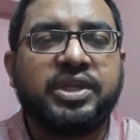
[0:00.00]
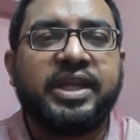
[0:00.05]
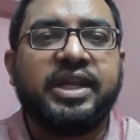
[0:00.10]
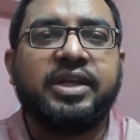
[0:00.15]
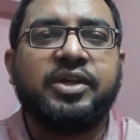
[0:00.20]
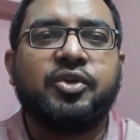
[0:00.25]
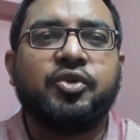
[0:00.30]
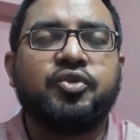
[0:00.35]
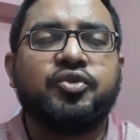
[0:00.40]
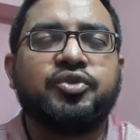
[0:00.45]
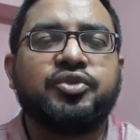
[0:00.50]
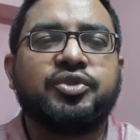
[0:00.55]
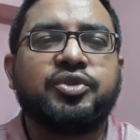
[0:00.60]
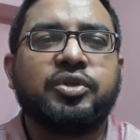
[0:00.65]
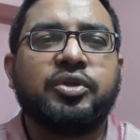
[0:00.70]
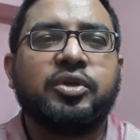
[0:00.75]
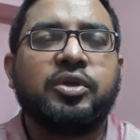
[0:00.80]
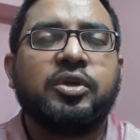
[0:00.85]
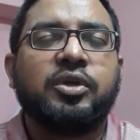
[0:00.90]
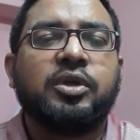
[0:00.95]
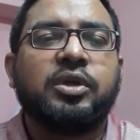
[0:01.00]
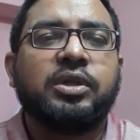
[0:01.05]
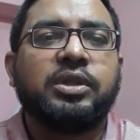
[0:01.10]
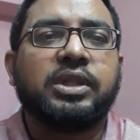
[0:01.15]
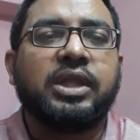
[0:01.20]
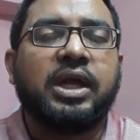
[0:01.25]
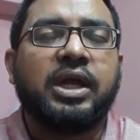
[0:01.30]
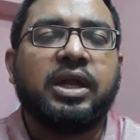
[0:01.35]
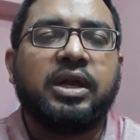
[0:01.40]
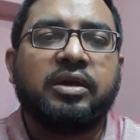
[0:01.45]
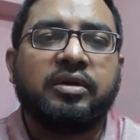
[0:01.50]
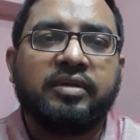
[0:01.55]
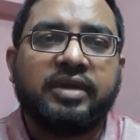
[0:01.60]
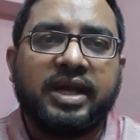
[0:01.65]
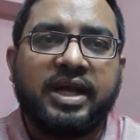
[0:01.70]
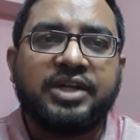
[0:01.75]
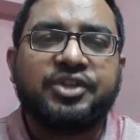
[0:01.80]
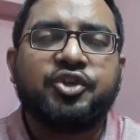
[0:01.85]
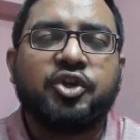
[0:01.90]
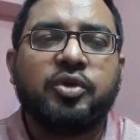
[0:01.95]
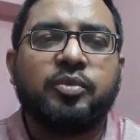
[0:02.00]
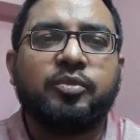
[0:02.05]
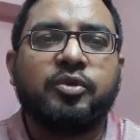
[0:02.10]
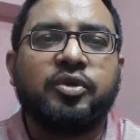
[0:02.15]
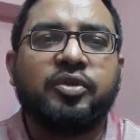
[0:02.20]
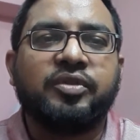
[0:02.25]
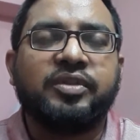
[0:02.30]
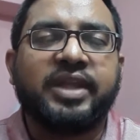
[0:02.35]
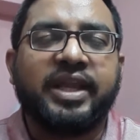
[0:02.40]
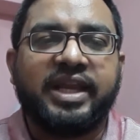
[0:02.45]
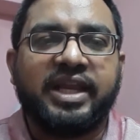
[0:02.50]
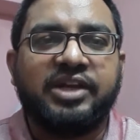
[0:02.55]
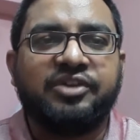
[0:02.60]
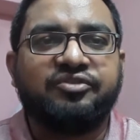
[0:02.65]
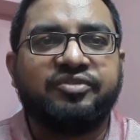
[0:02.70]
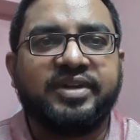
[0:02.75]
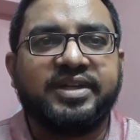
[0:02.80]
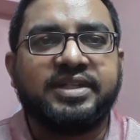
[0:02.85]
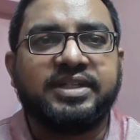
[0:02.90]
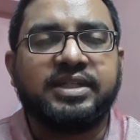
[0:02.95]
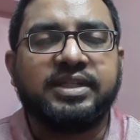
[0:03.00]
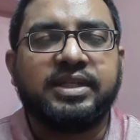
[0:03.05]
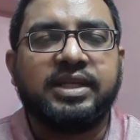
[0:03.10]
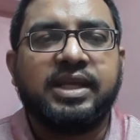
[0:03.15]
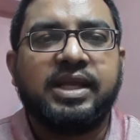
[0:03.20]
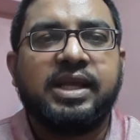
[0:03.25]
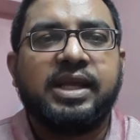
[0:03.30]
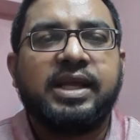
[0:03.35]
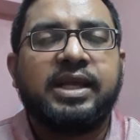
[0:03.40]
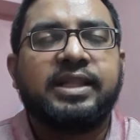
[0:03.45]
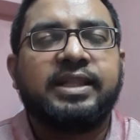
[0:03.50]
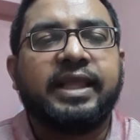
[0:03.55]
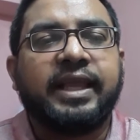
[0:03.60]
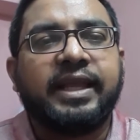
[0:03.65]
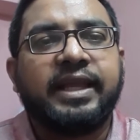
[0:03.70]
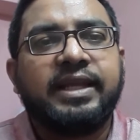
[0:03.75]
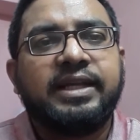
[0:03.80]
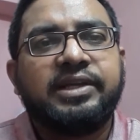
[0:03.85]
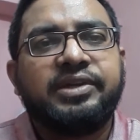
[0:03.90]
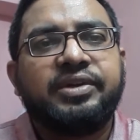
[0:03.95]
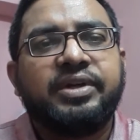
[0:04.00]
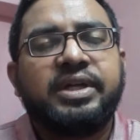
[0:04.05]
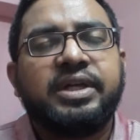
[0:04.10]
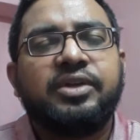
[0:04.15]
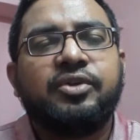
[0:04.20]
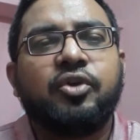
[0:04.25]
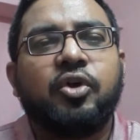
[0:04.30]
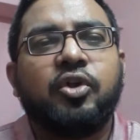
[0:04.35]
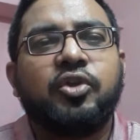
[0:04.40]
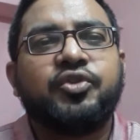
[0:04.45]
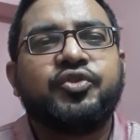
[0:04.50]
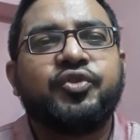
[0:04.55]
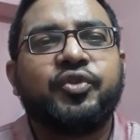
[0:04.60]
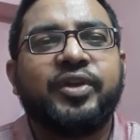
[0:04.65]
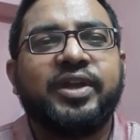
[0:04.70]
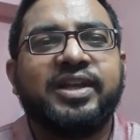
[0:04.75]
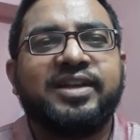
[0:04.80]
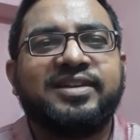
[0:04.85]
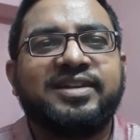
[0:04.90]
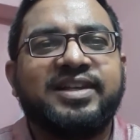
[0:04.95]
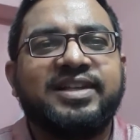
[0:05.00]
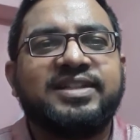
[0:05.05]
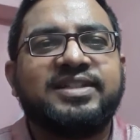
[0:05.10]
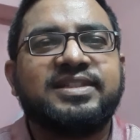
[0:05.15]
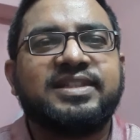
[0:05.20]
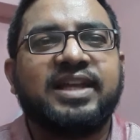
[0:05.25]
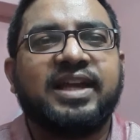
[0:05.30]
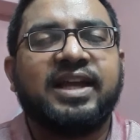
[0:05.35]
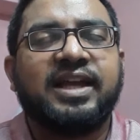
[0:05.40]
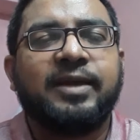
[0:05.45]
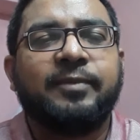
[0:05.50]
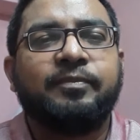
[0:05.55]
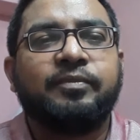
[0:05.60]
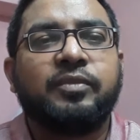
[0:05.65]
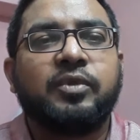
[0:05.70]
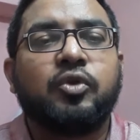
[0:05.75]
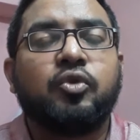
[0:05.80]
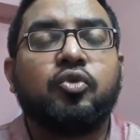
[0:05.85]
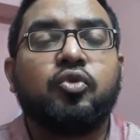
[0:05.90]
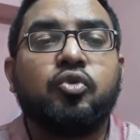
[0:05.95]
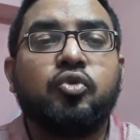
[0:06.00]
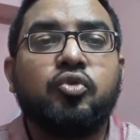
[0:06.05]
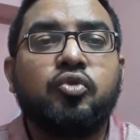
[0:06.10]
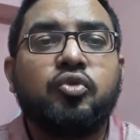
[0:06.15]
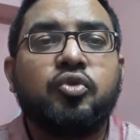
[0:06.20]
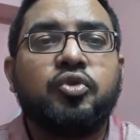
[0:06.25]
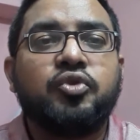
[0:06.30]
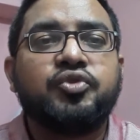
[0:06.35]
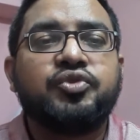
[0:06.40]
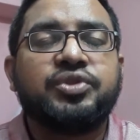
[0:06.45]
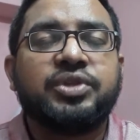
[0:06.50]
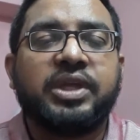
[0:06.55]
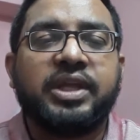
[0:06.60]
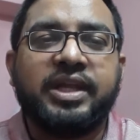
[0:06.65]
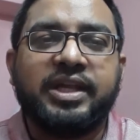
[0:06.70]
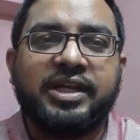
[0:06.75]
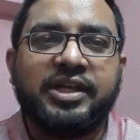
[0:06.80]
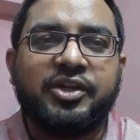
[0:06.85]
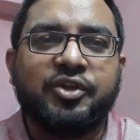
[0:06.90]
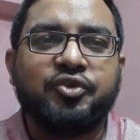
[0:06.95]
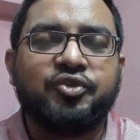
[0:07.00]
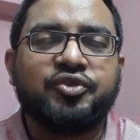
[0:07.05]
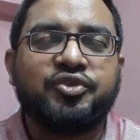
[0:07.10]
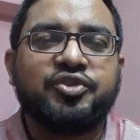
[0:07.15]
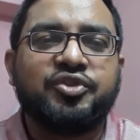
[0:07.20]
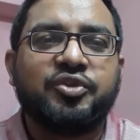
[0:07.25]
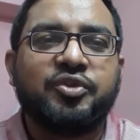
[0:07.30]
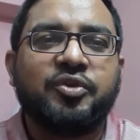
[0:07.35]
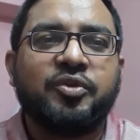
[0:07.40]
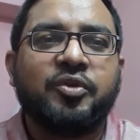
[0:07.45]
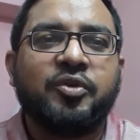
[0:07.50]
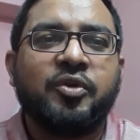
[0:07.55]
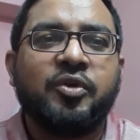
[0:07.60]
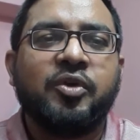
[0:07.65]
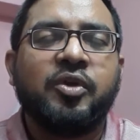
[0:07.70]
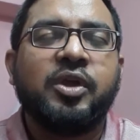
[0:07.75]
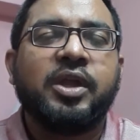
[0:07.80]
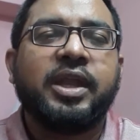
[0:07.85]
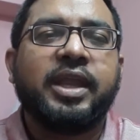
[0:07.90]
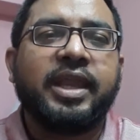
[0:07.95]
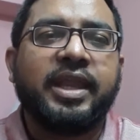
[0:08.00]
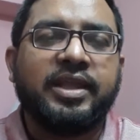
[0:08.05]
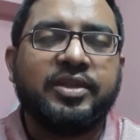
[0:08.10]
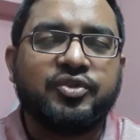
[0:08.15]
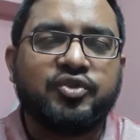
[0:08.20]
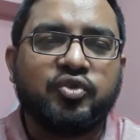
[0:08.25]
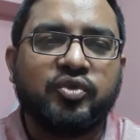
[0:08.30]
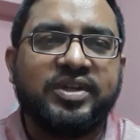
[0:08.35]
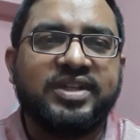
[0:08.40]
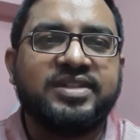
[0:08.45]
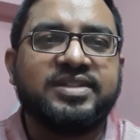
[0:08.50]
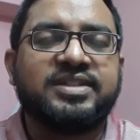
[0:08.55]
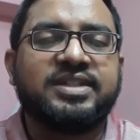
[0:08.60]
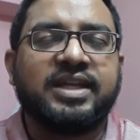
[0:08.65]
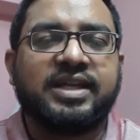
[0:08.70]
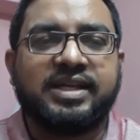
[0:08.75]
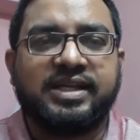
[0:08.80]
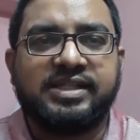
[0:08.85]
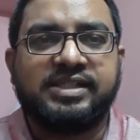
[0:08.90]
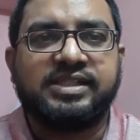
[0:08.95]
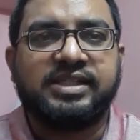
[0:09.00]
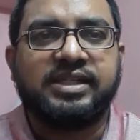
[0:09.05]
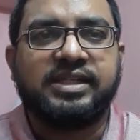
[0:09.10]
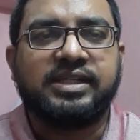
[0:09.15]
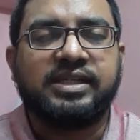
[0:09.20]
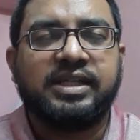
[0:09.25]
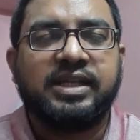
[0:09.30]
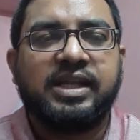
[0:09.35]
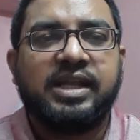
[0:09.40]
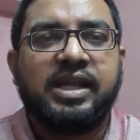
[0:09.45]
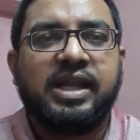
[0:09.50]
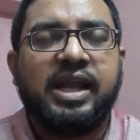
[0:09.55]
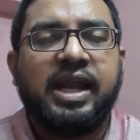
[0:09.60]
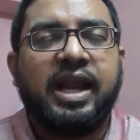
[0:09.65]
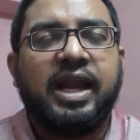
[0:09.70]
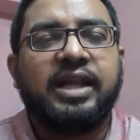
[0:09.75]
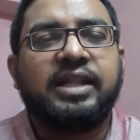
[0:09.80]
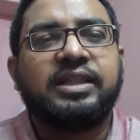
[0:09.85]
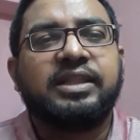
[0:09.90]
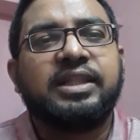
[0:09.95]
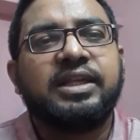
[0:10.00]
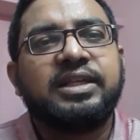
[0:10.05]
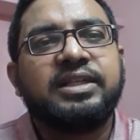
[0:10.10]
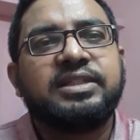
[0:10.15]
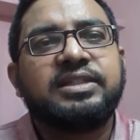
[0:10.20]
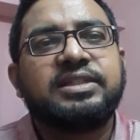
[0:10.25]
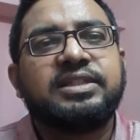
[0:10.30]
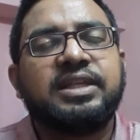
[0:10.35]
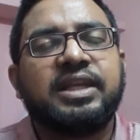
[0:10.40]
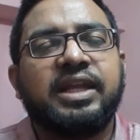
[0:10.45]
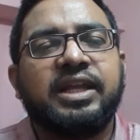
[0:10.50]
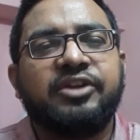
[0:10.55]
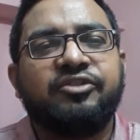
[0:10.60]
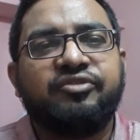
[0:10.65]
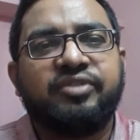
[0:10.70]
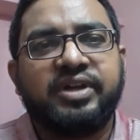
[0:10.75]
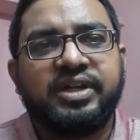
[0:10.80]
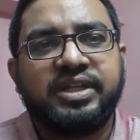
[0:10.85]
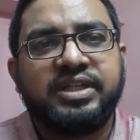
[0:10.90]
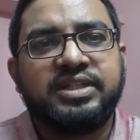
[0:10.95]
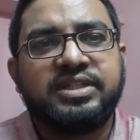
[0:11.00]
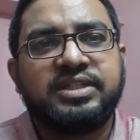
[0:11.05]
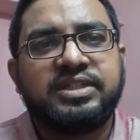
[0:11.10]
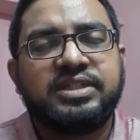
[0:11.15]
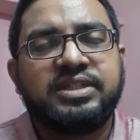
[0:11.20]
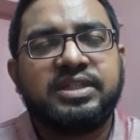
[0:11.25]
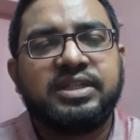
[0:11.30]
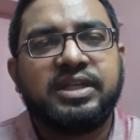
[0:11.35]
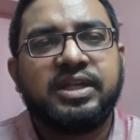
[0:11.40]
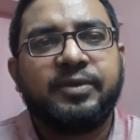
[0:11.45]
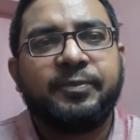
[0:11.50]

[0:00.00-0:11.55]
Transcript: induced the gut hormone, the incretin. The incretin also increase the glucose induced insulin secretion, and these incretins